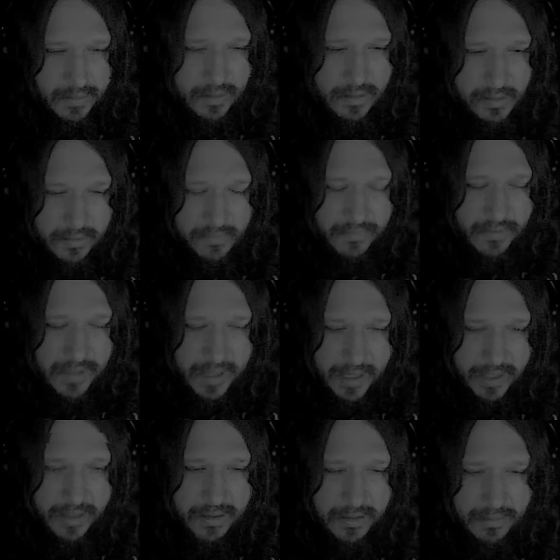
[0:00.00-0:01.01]
of
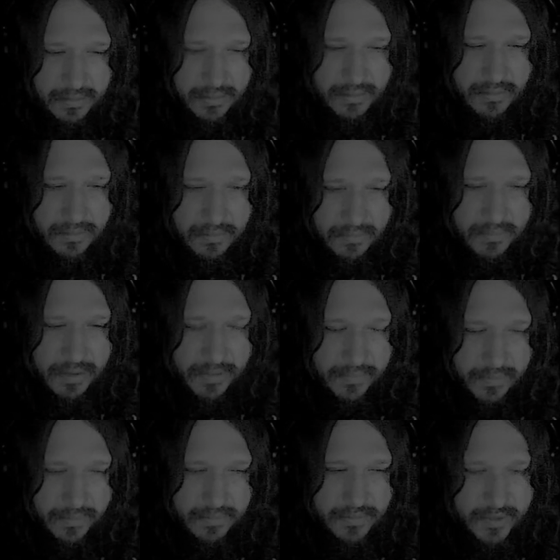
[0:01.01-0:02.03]
like
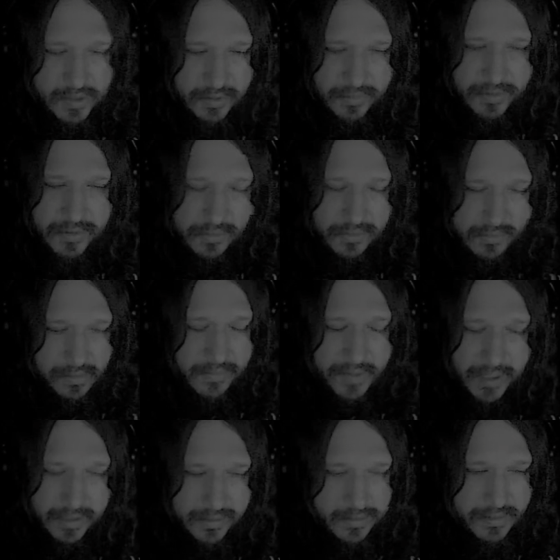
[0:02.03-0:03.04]
whatever social
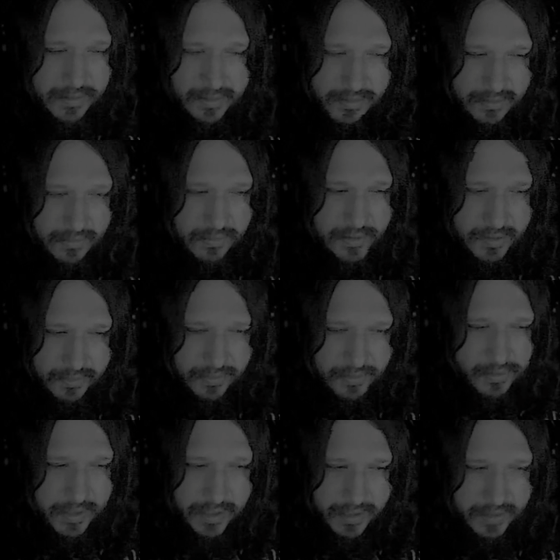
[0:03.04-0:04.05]
events or social
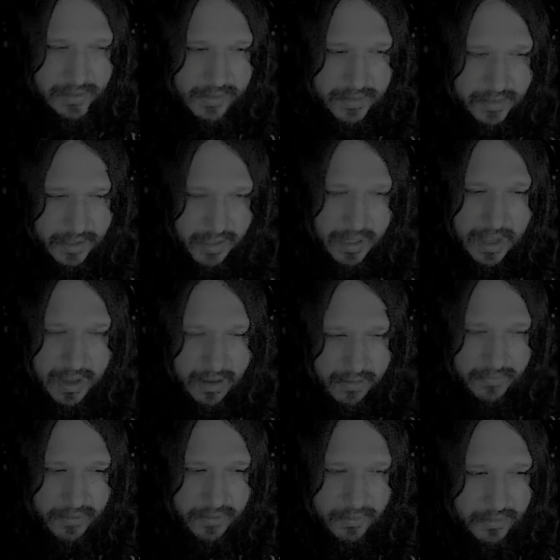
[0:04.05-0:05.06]
connections they
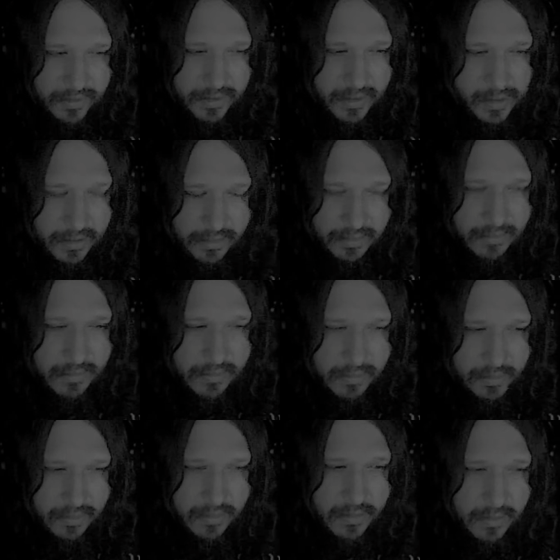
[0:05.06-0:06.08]
have locally
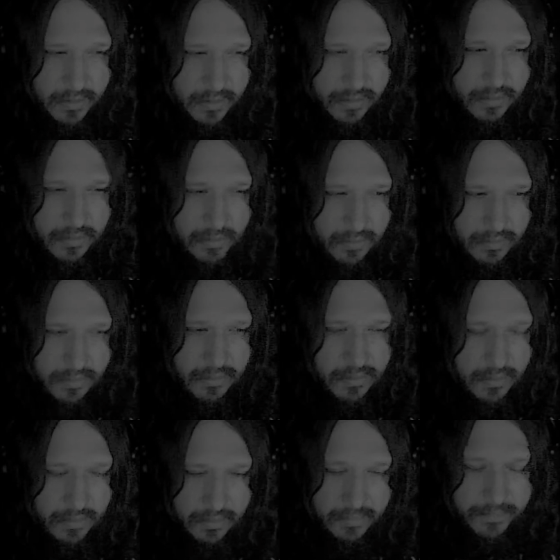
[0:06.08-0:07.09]

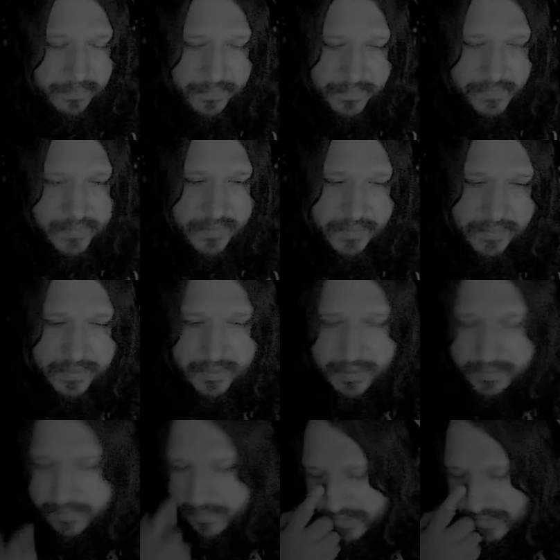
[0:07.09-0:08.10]
or
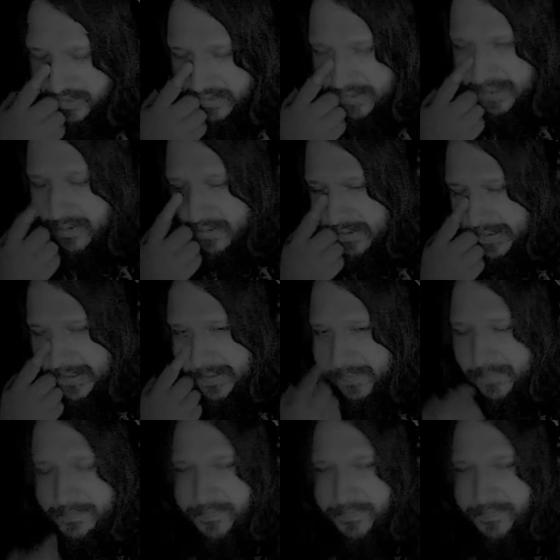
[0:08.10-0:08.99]
even via the internet.